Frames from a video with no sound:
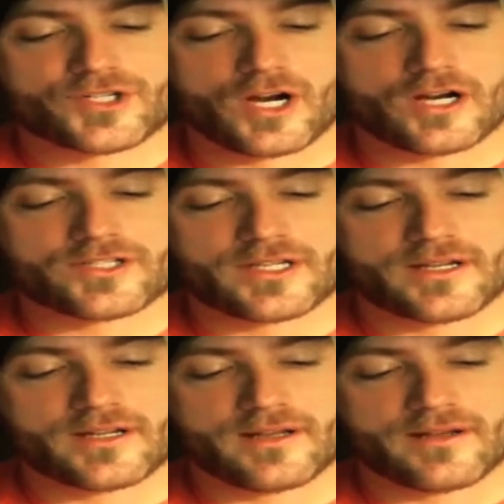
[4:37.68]
charts,
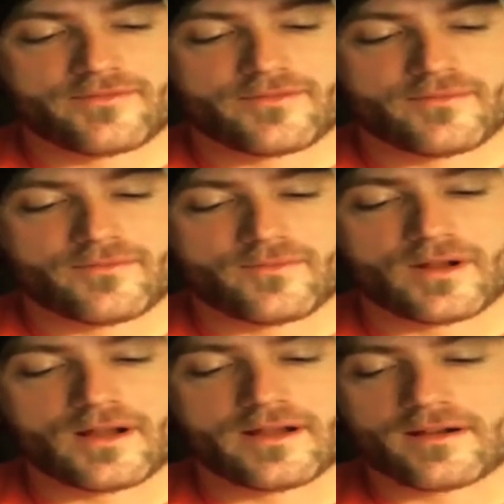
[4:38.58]
and from
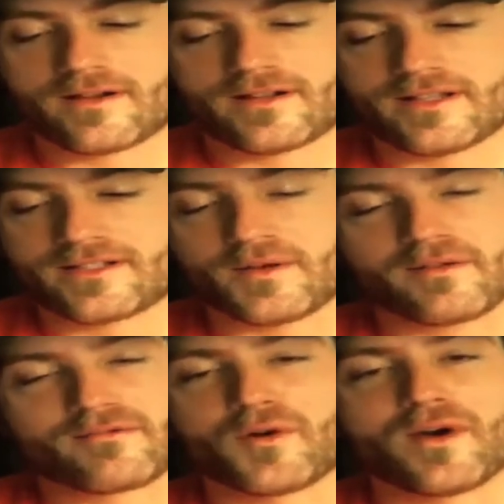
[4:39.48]
what I heard, it's
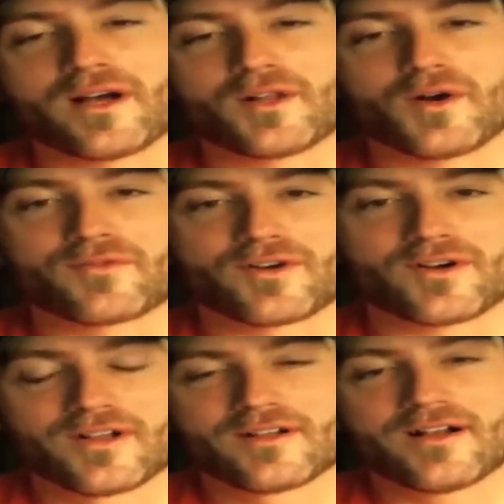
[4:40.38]
doing real well
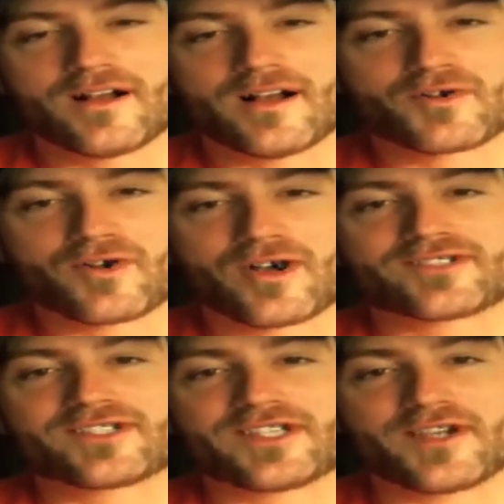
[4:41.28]
over
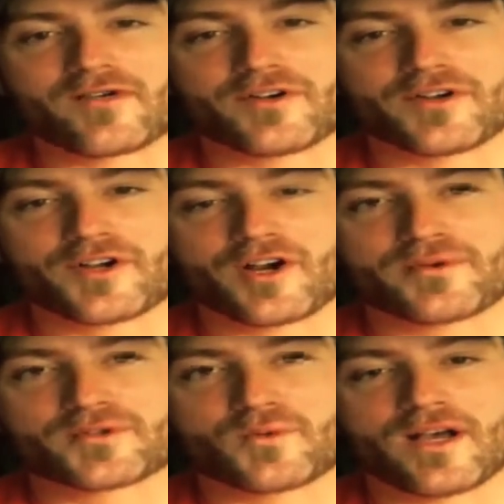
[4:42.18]
across the sea over in
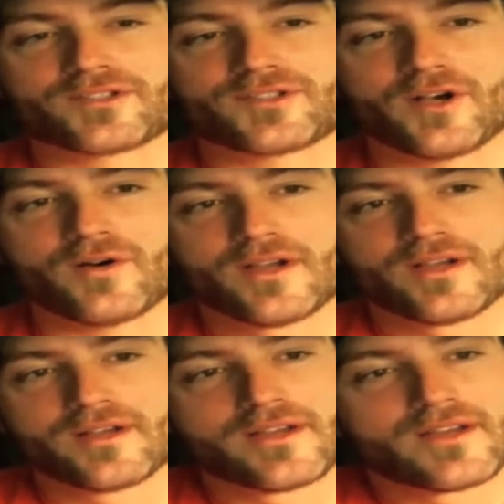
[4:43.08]
Europe as well. So,
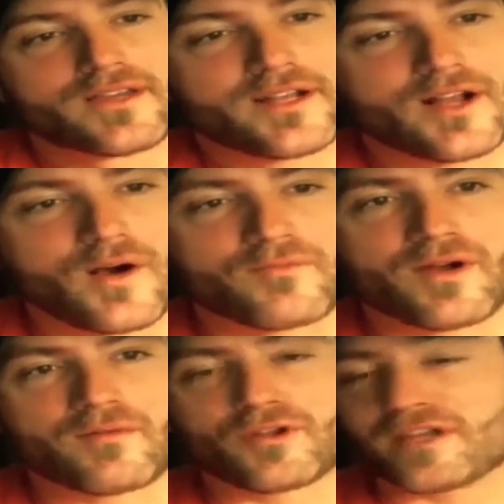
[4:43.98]

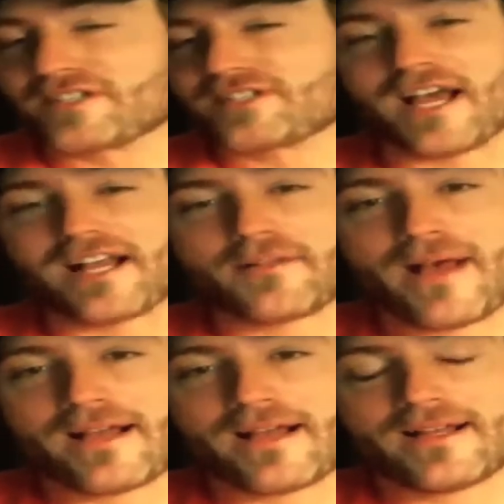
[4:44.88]
I'm really excited
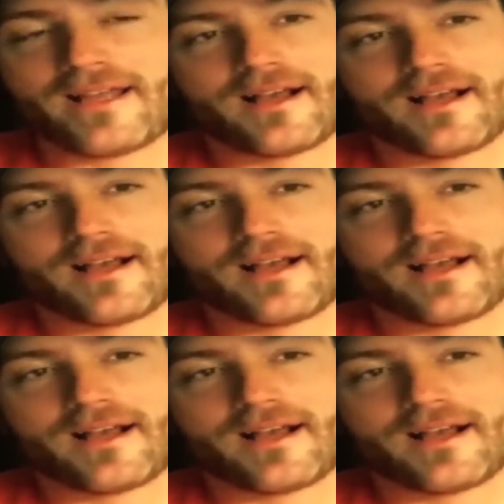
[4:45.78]
about it.